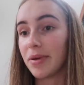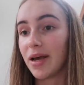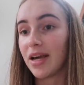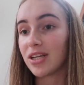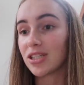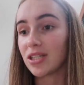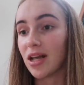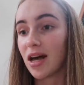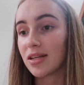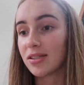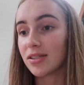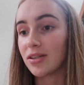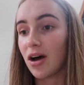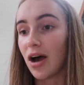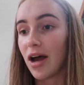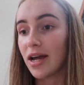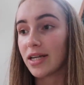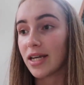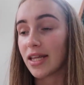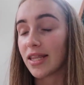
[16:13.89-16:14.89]
batch last
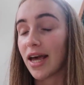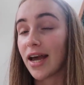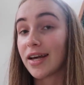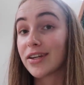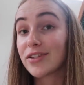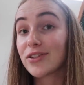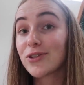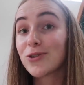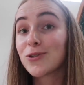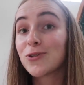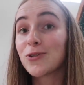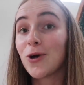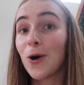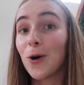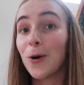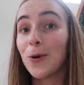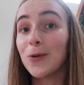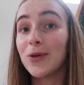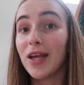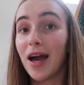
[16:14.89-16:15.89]
night and they are
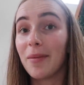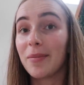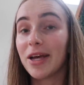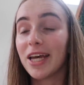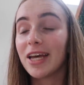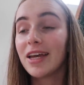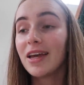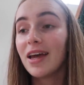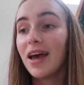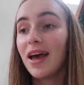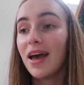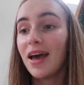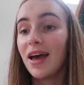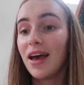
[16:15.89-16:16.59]
so yummy.